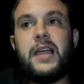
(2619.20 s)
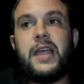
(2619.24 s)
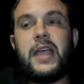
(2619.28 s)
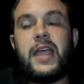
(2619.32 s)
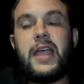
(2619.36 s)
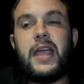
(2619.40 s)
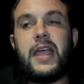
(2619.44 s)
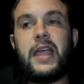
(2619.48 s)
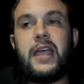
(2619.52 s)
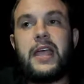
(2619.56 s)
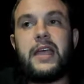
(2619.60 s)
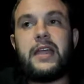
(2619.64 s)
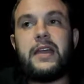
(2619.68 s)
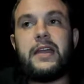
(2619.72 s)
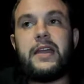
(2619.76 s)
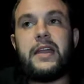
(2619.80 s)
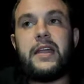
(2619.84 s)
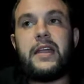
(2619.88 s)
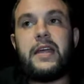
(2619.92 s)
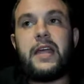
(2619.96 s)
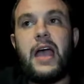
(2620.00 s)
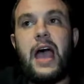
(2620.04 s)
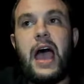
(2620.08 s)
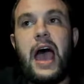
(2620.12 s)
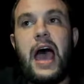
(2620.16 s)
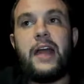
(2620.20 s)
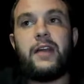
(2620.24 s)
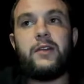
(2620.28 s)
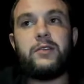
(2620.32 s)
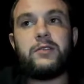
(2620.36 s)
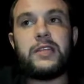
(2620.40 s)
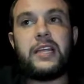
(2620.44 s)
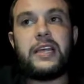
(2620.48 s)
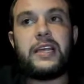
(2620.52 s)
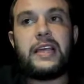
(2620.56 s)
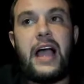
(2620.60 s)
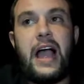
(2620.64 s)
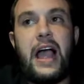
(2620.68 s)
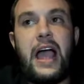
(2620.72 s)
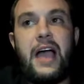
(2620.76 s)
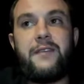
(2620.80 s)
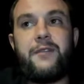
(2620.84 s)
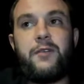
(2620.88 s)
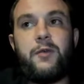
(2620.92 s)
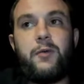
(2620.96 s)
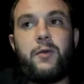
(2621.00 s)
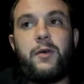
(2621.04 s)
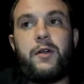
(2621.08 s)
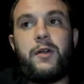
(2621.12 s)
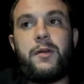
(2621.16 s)
and I don't think I ever
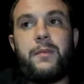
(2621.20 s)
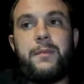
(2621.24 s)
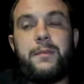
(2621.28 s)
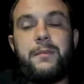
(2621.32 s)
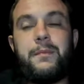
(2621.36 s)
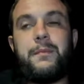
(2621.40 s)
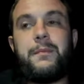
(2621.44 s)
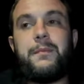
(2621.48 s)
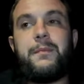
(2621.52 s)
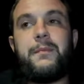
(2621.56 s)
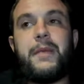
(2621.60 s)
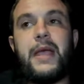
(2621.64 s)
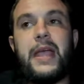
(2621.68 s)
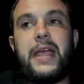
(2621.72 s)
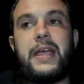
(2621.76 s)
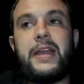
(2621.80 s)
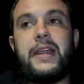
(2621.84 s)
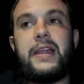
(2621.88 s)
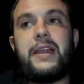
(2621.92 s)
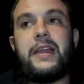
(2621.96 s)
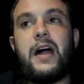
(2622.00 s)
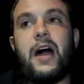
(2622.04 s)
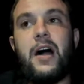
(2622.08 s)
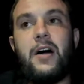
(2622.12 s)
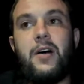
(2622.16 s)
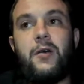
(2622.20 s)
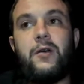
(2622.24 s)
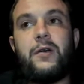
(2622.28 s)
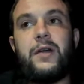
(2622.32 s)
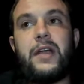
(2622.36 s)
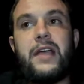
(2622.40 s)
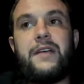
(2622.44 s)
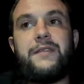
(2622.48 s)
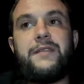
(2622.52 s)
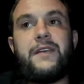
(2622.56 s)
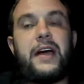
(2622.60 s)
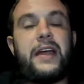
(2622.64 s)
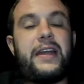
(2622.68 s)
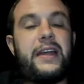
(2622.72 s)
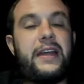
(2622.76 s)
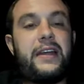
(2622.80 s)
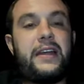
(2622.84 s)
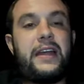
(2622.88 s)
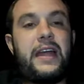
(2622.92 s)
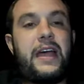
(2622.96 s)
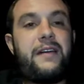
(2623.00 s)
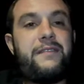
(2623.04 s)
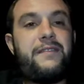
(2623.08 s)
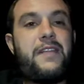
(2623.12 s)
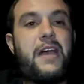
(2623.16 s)
would have made it out if I didn't
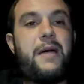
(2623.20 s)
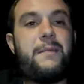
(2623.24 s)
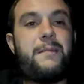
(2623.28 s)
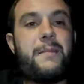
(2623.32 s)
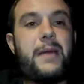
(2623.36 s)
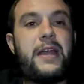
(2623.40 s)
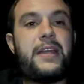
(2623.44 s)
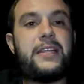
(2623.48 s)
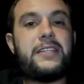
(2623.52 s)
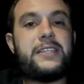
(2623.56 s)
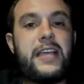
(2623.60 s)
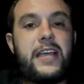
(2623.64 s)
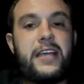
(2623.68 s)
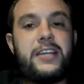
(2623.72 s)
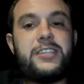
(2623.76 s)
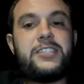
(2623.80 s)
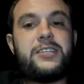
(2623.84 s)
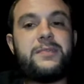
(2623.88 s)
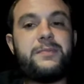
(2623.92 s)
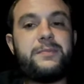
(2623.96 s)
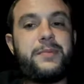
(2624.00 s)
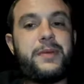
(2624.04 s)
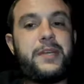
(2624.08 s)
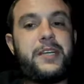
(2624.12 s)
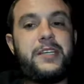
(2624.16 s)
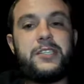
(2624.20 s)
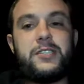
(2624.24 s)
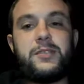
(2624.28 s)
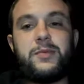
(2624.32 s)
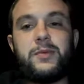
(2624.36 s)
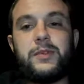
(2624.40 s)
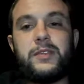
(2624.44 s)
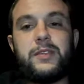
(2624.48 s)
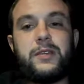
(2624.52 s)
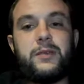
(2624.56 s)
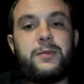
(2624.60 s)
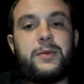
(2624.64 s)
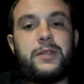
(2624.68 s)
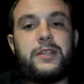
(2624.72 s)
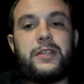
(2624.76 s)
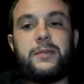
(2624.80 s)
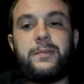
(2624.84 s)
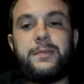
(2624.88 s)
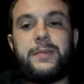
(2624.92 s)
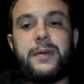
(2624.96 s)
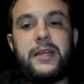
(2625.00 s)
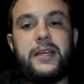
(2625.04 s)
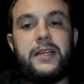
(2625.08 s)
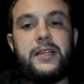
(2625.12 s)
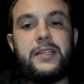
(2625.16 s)
have that meditation piece with the
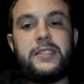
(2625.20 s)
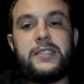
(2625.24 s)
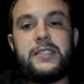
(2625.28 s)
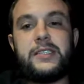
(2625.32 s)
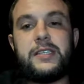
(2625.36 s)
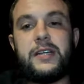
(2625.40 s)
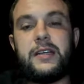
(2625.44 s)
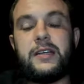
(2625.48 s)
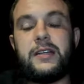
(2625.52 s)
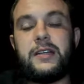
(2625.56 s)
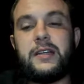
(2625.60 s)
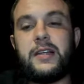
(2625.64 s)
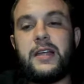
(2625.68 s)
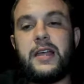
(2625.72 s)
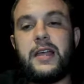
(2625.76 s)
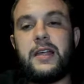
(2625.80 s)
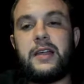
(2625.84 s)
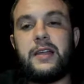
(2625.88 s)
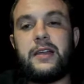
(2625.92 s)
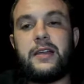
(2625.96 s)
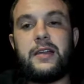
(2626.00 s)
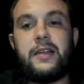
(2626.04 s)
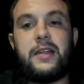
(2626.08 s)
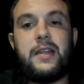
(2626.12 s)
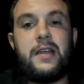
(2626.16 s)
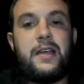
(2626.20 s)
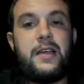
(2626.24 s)
beats and